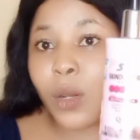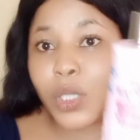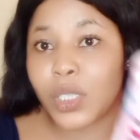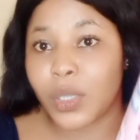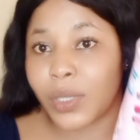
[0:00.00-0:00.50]

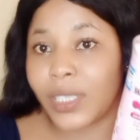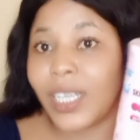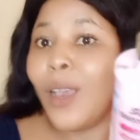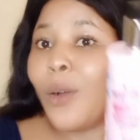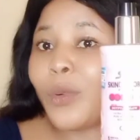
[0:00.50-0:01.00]
lotion.
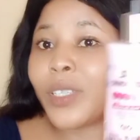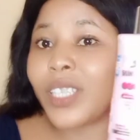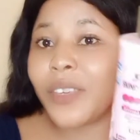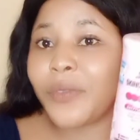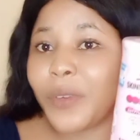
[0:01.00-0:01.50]

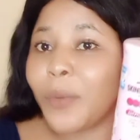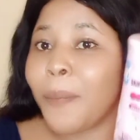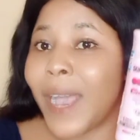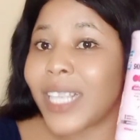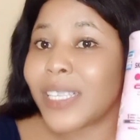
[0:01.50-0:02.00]
Will give
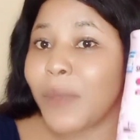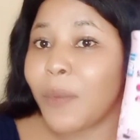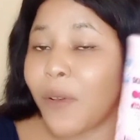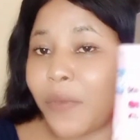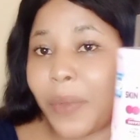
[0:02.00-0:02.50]
you
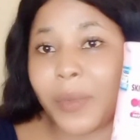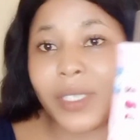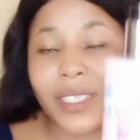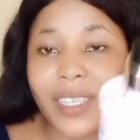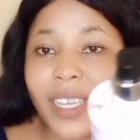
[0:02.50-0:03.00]
maximum of
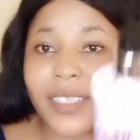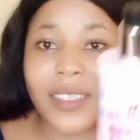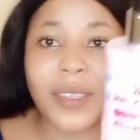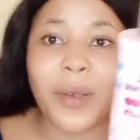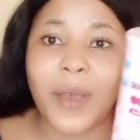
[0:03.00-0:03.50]
3
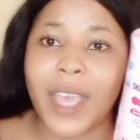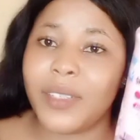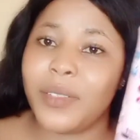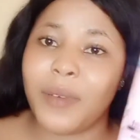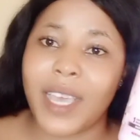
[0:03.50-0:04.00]
shades. So
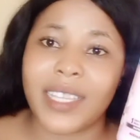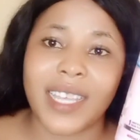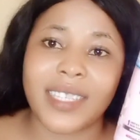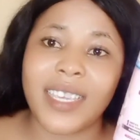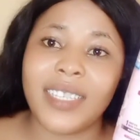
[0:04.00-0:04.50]
I don't know why
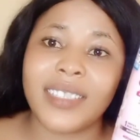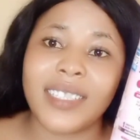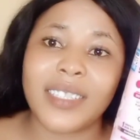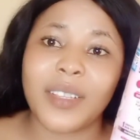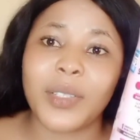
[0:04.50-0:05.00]
they are saying
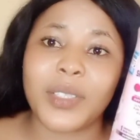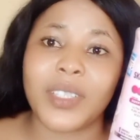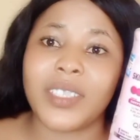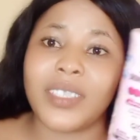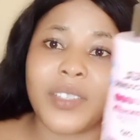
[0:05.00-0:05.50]
this
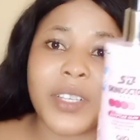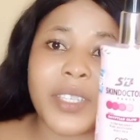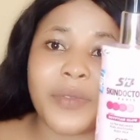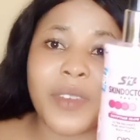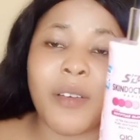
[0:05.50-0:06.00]
lotion is
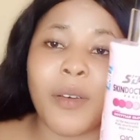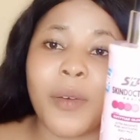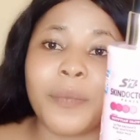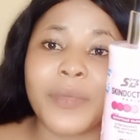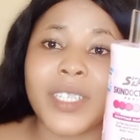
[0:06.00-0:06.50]
just if
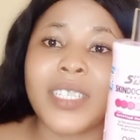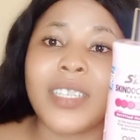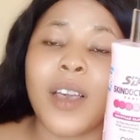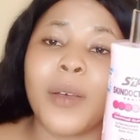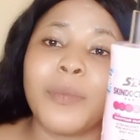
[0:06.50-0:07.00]

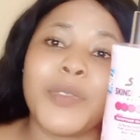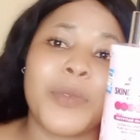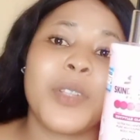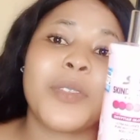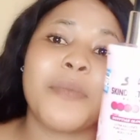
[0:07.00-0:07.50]
you
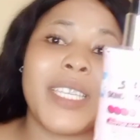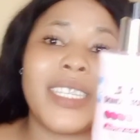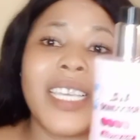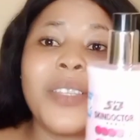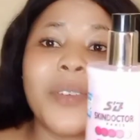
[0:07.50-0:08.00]
want to
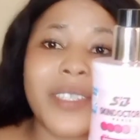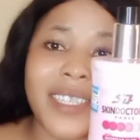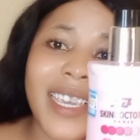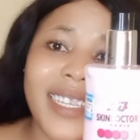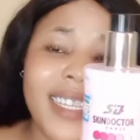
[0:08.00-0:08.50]
maintain your
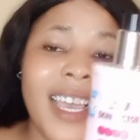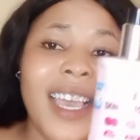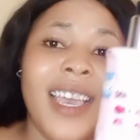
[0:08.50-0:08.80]
skin,